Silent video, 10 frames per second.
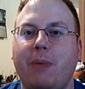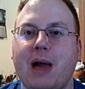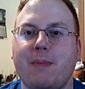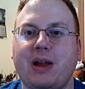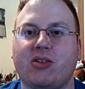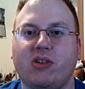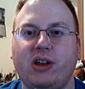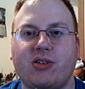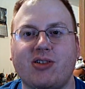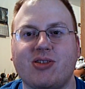Batman's
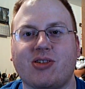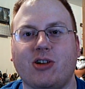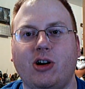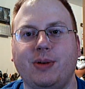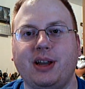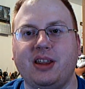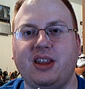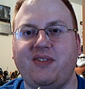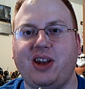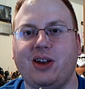latest installment
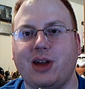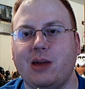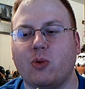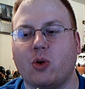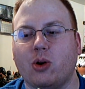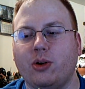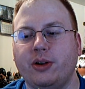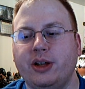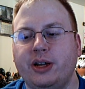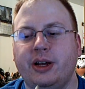in the video game
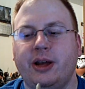world,